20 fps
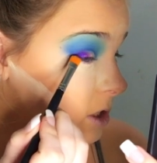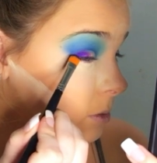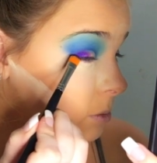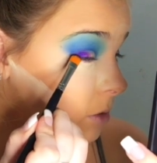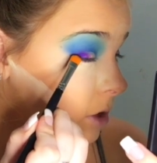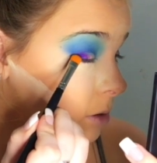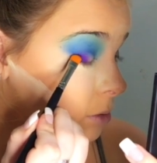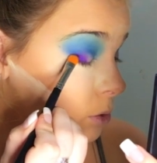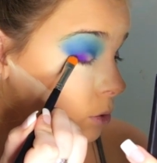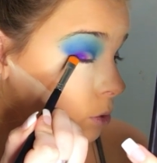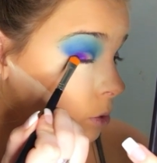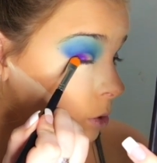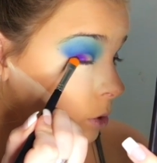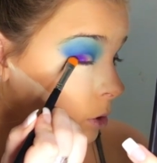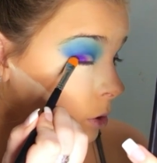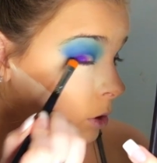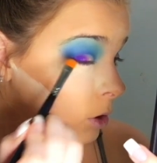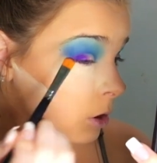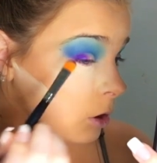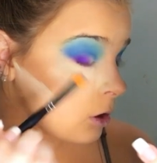some people,
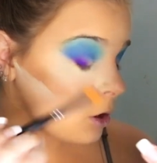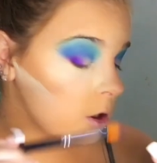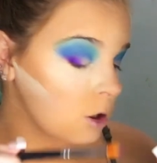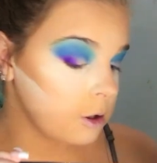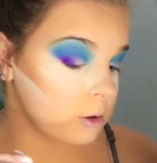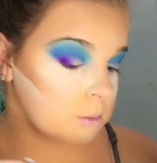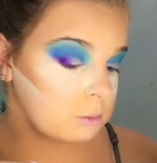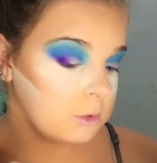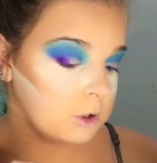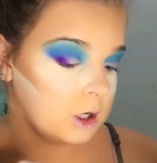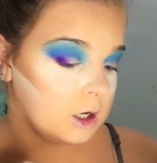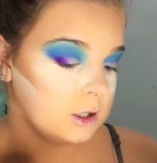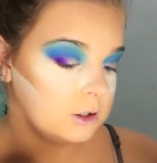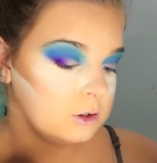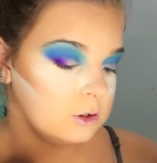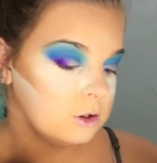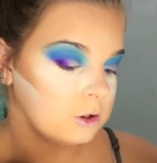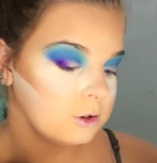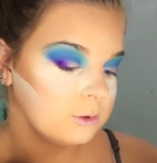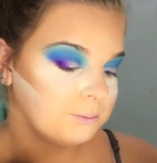but I
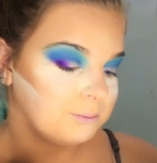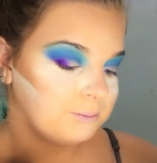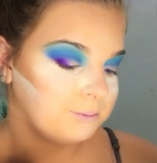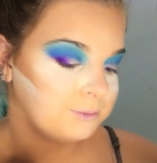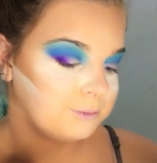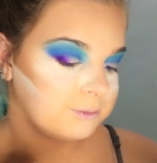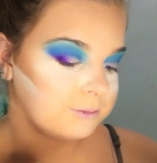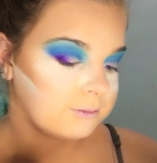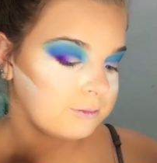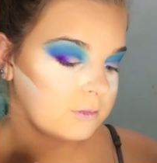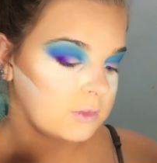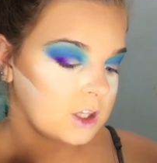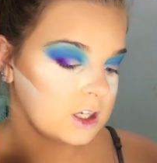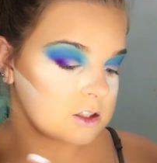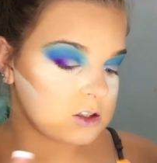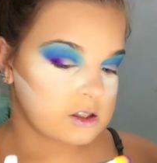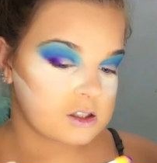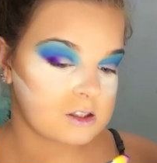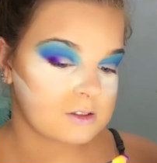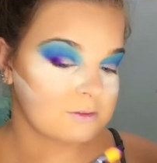don't know.
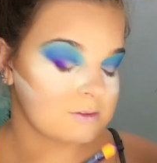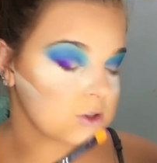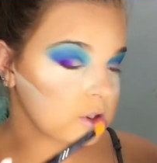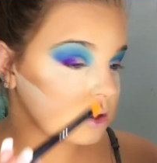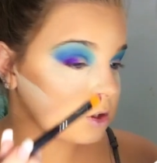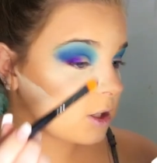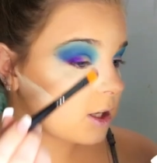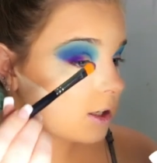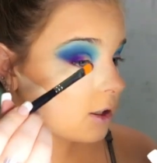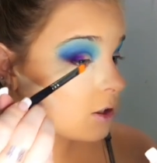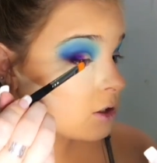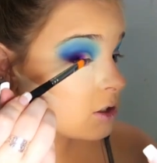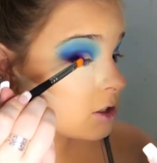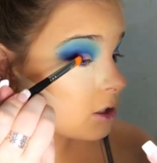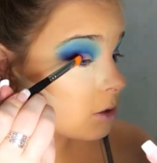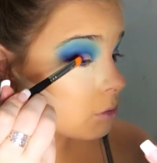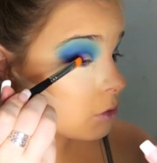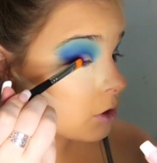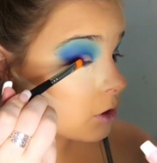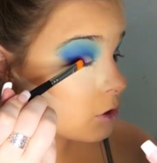I just don't like
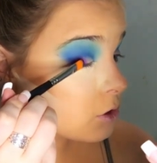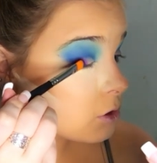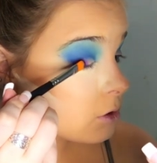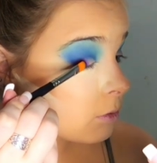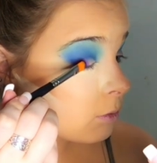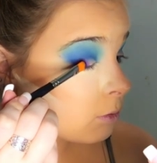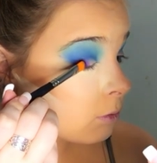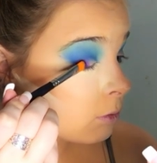using a brush.